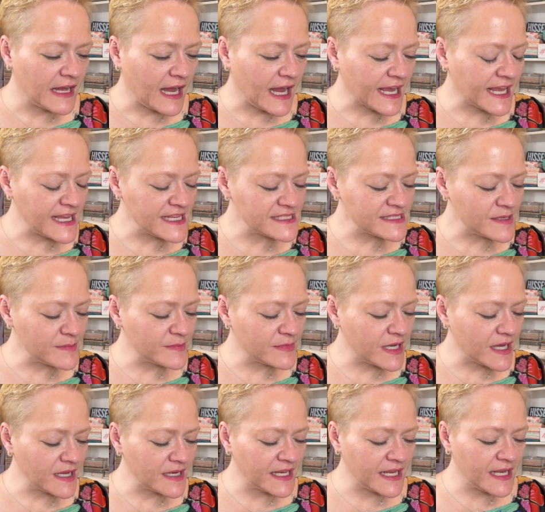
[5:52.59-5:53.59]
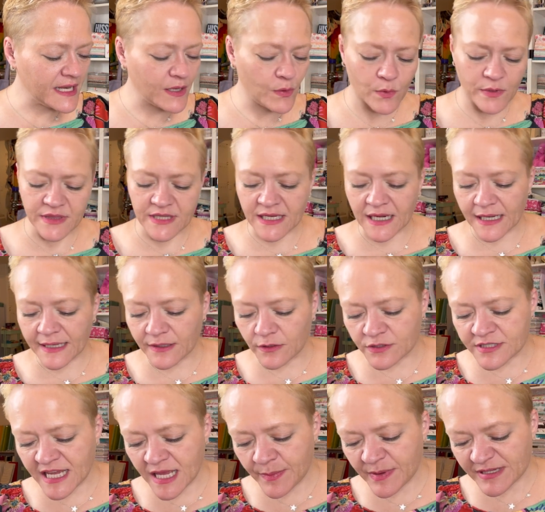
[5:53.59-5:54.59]
I guess I'm not getting what the glitter
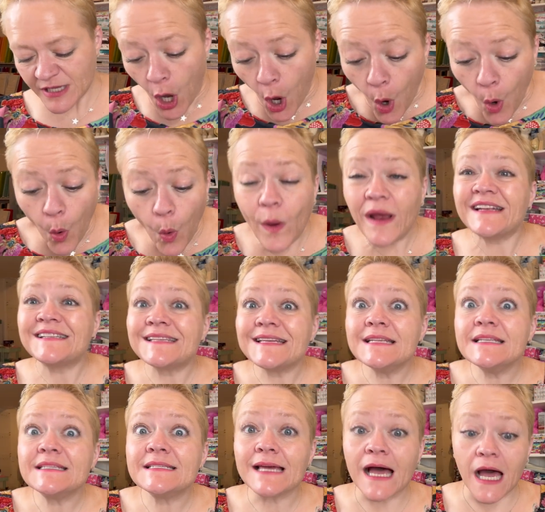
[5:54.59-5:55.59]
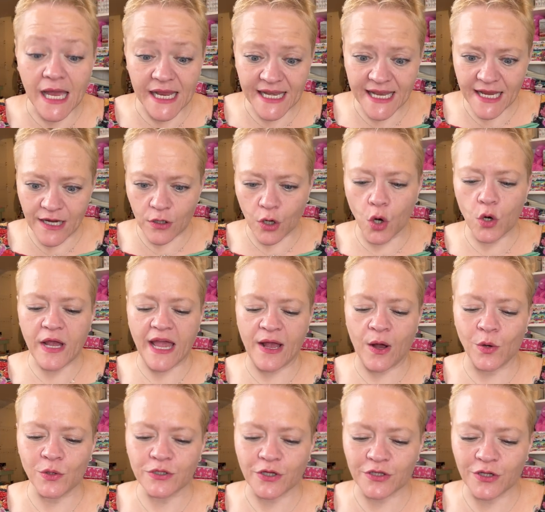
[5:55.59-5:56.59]
tape is. Oh, it's inside here. Okay,
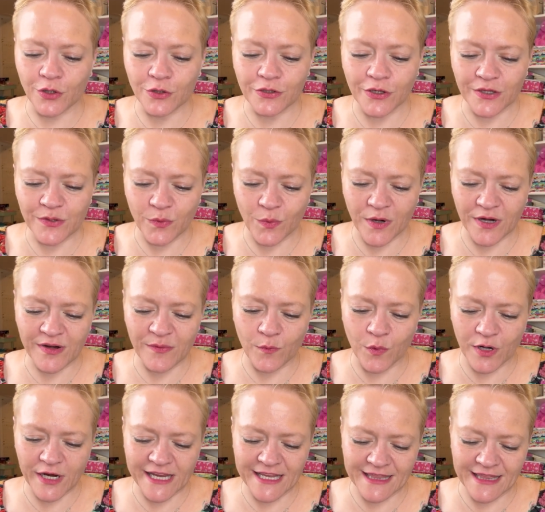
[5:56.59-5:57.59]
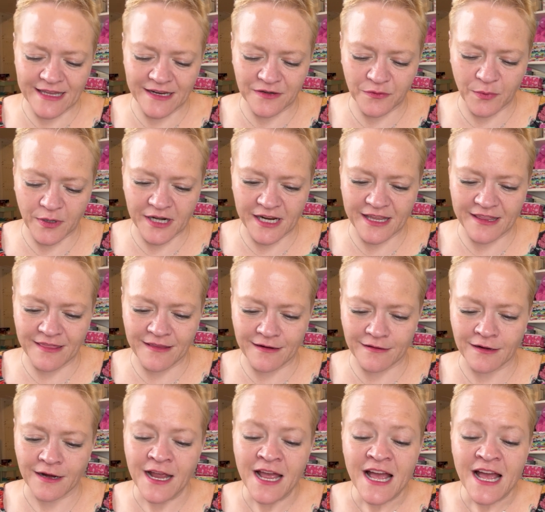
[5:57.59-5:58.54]
hold on. We're getting there.